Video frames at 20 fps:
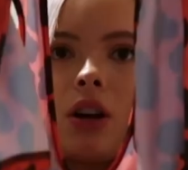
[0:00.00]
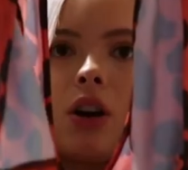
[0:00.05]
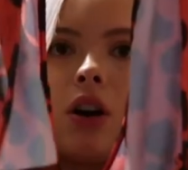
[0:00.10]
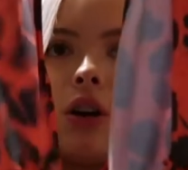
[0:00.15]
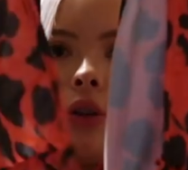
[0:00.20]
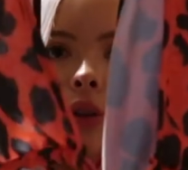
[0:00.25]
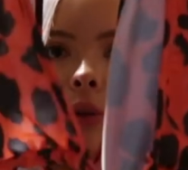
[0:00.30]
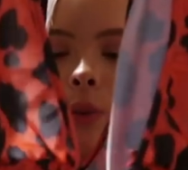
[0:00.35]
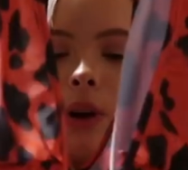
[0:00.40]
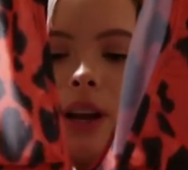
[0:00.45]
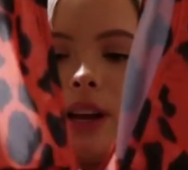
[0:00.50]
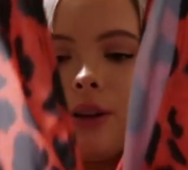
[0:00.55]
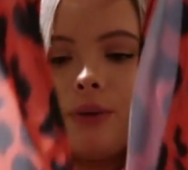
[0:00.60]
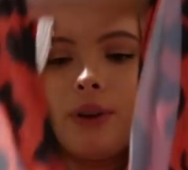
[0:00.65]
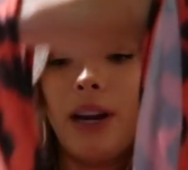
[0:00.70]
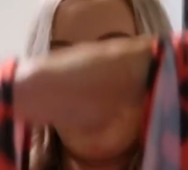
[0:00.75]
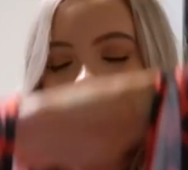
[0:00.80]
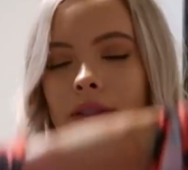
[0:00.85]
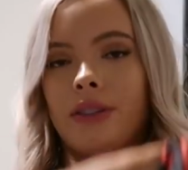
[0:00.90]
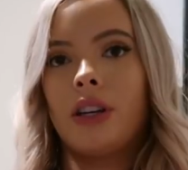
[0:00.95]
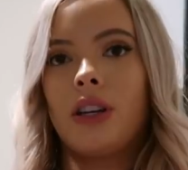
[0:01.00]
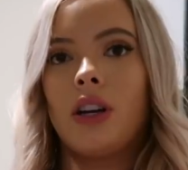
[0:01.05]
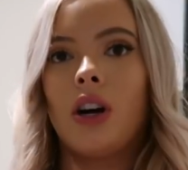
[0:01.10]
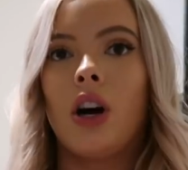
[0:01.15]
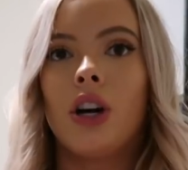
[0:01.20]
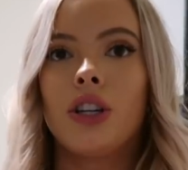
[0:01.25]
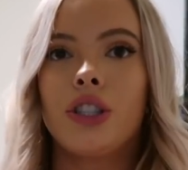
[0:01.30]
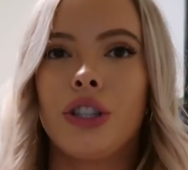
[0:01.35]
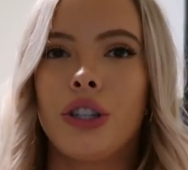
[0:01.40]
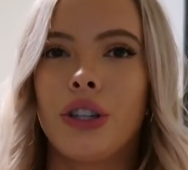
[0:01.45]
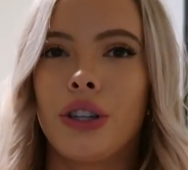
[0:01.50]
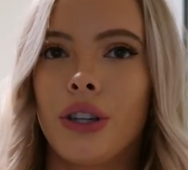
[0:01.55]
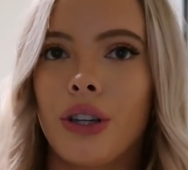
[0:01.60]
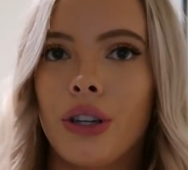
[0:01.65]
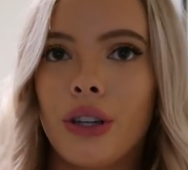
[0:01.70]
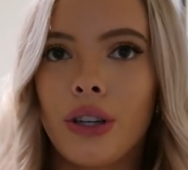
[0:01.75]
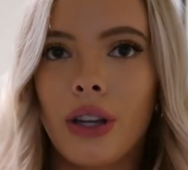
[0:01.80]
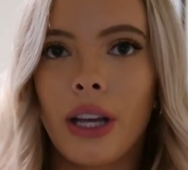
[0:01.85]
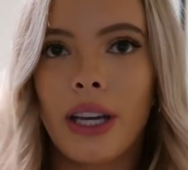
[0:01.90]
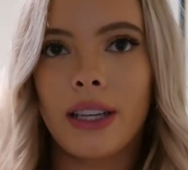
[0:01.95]
like all the way around on
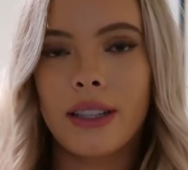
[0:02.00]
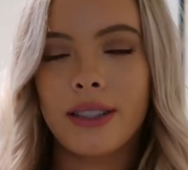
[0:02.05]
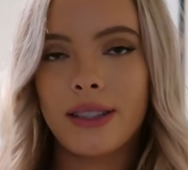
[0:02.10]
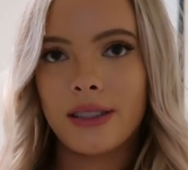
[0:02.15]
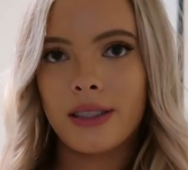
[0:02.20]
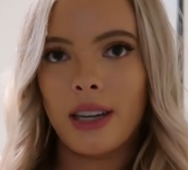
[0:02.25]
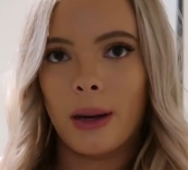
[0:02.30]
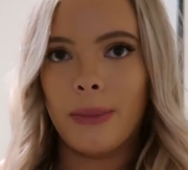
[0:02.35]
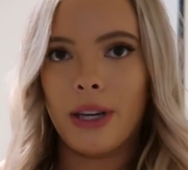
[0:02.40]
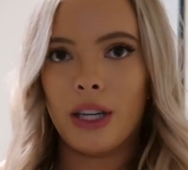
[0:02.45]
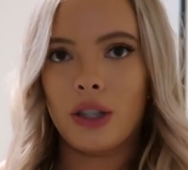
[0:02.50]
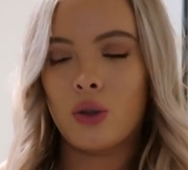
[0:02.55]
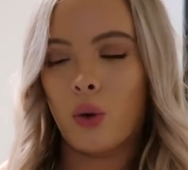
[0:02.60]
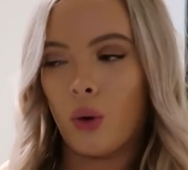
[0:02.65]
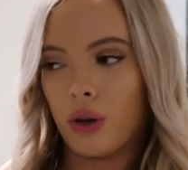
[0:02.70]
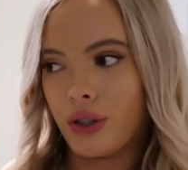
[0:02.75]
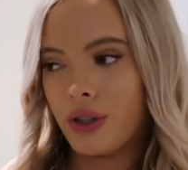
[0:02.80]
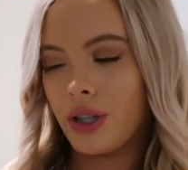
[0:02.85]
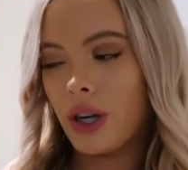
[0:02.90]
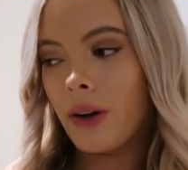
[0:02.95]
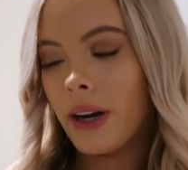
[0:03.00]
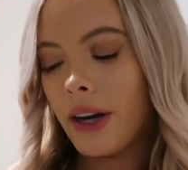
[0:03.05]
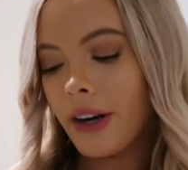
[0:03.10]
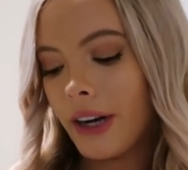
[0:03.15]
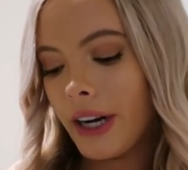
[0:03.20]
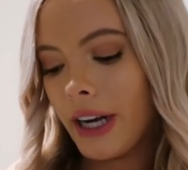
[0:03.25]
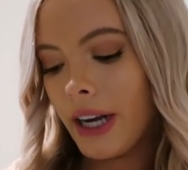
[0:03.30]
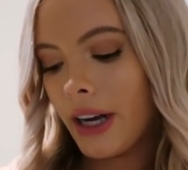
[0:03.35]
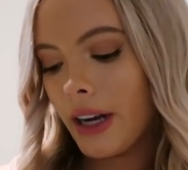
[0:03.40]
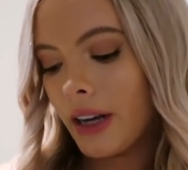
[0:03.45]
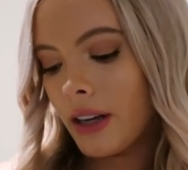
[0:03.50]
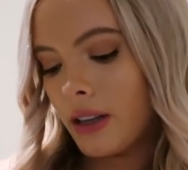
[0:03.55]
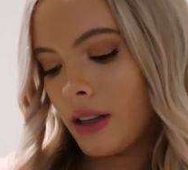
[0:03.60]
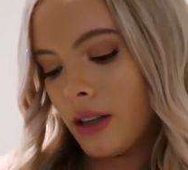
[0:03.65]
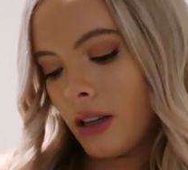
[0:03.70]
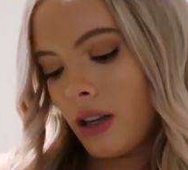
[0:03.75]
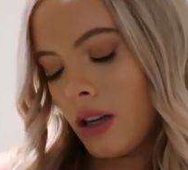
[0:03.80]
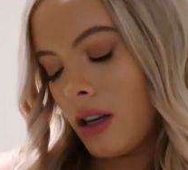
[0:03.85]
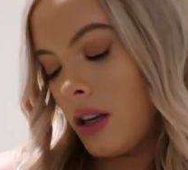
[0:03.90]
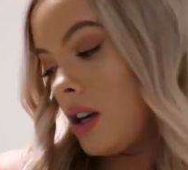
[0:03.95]
your like stomach torso area.
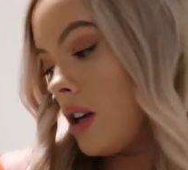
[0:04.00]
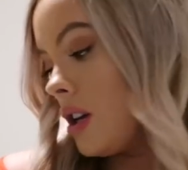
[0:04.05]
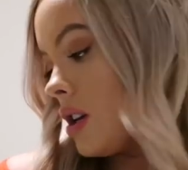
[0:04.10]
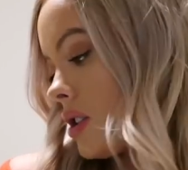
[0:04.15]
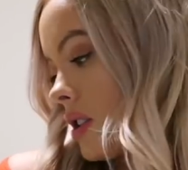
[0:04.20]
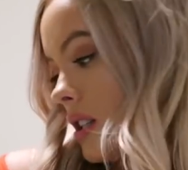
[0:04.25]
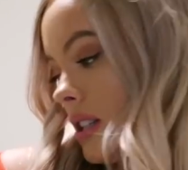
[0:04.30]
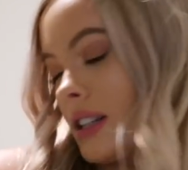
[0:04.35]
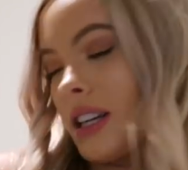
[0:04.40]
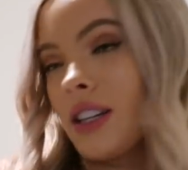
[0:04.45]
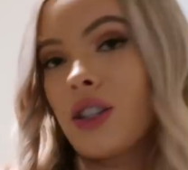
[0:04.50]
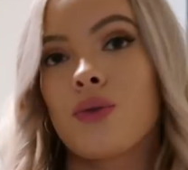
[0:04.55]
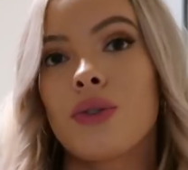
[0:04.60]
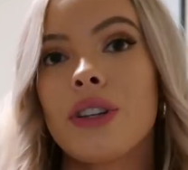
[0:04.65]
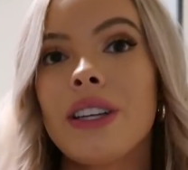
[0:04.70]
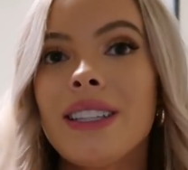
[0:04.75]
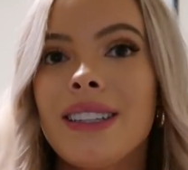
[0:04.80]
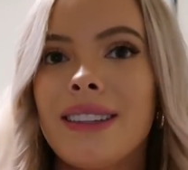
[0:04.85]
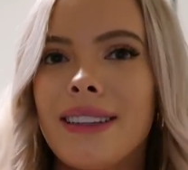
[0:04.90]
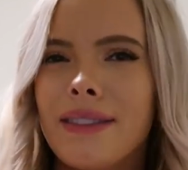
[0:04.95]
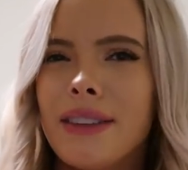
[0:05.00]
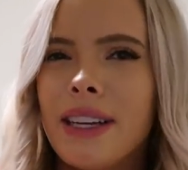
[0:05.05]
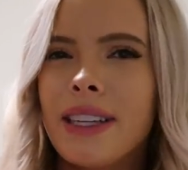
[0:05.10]
I think that's really,